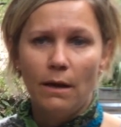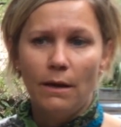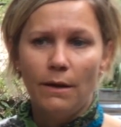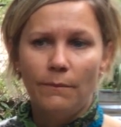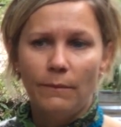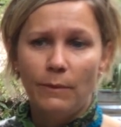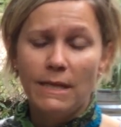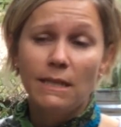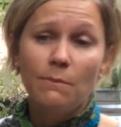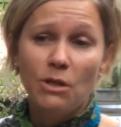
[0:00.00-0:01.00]
What
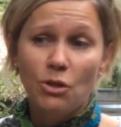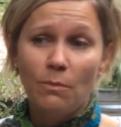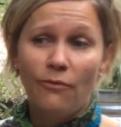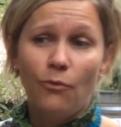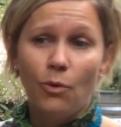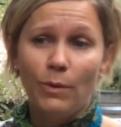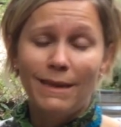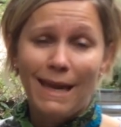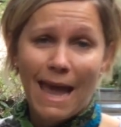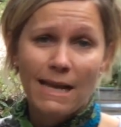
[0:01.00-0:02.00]
I didn't mention before
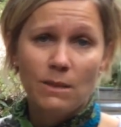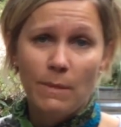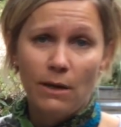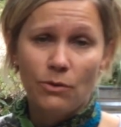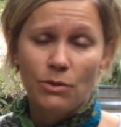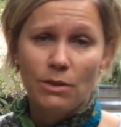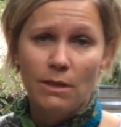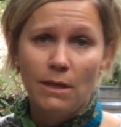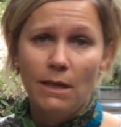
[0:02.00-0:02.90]
with the gas meters